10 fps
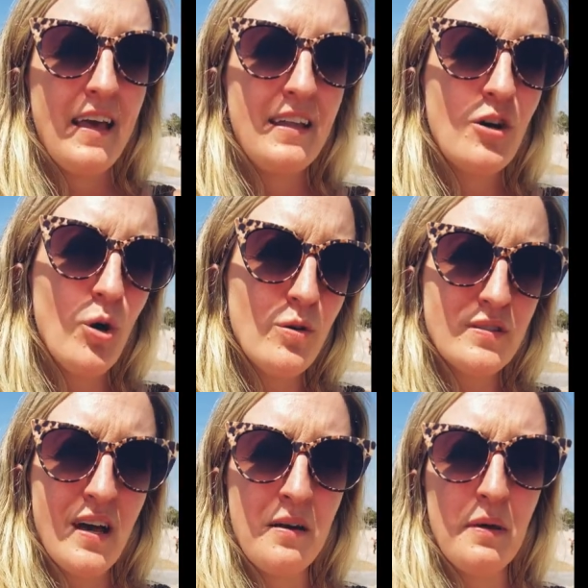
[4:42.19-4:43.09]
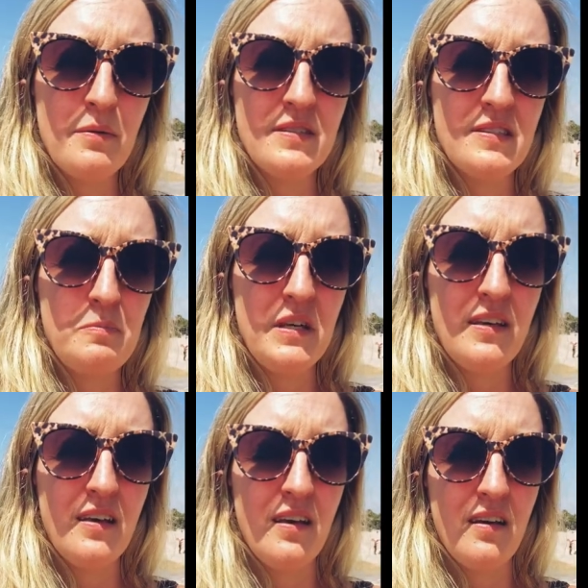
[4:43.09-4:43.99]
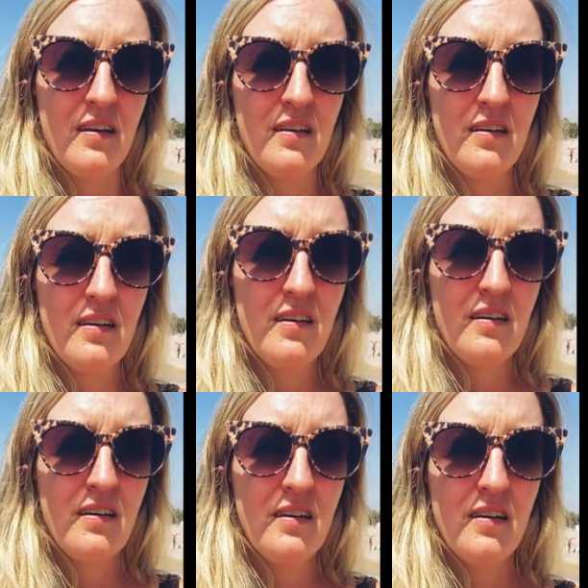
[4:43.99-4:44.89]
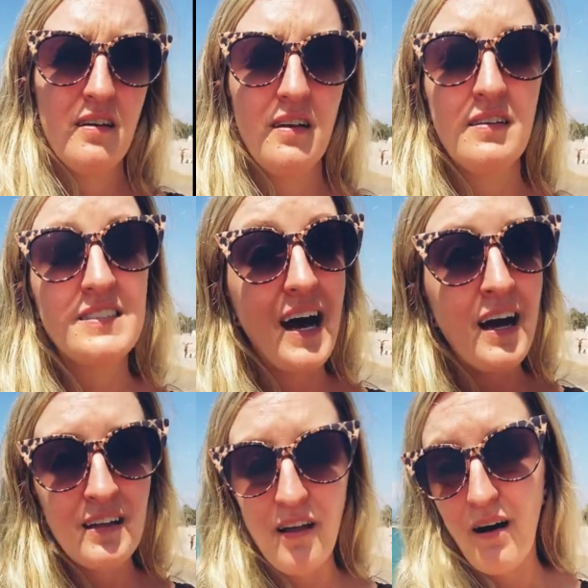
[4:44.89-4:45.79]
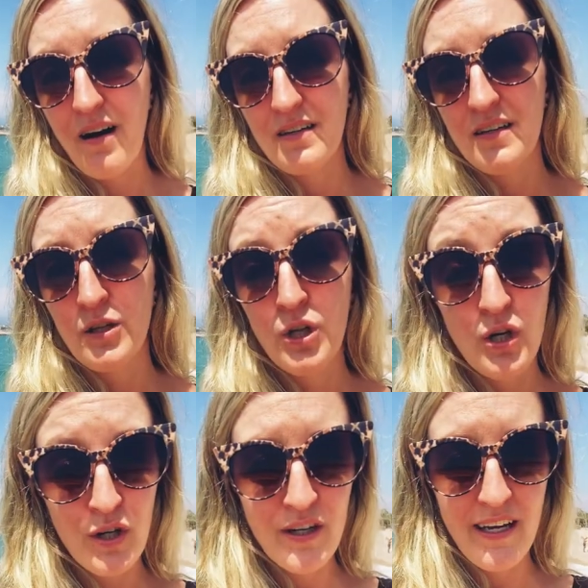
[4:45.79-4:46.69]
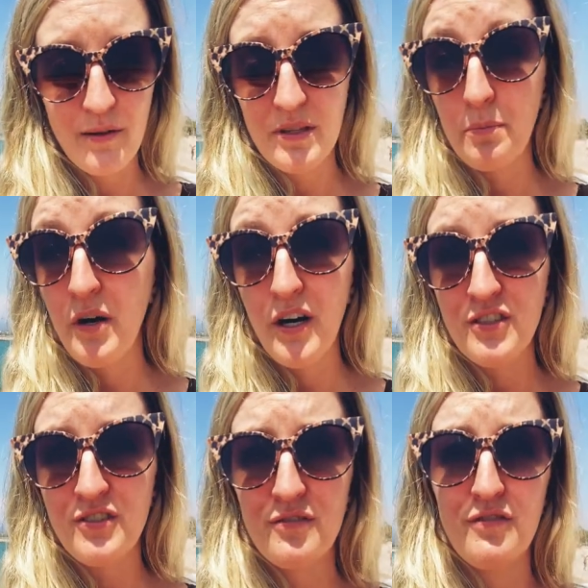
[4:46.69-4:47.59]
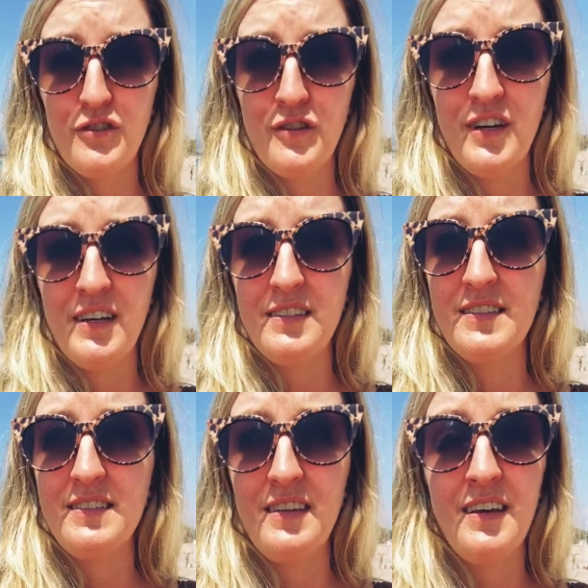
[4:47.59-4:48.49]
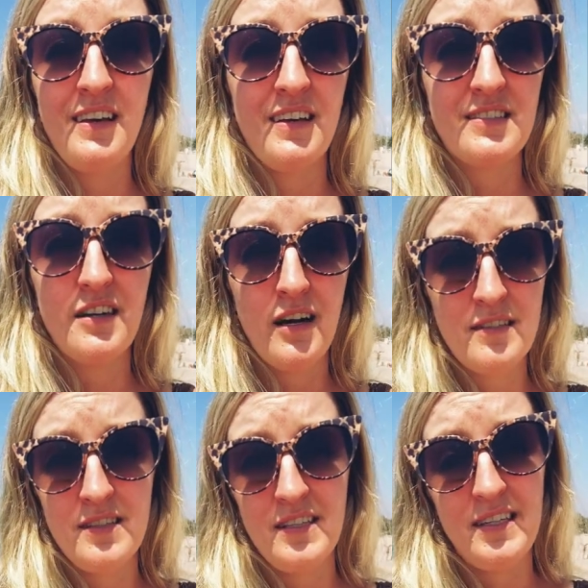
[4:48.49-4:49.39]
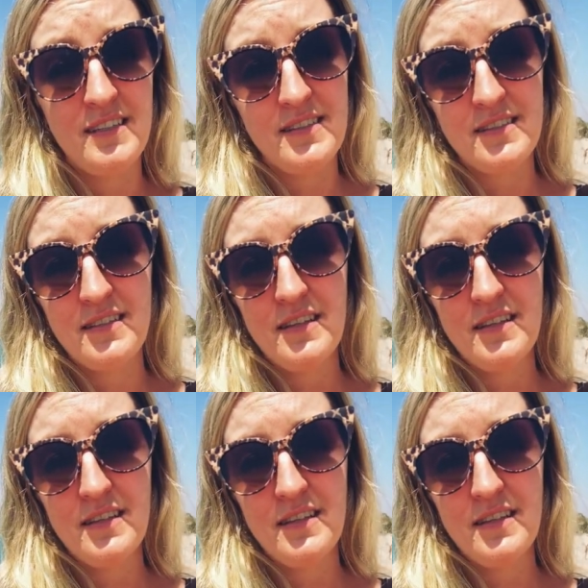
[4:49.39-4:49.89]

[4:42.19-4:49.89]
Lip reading: And the whole time I was speaking in dialogue, learning with the posture of learning and seeing as God sees,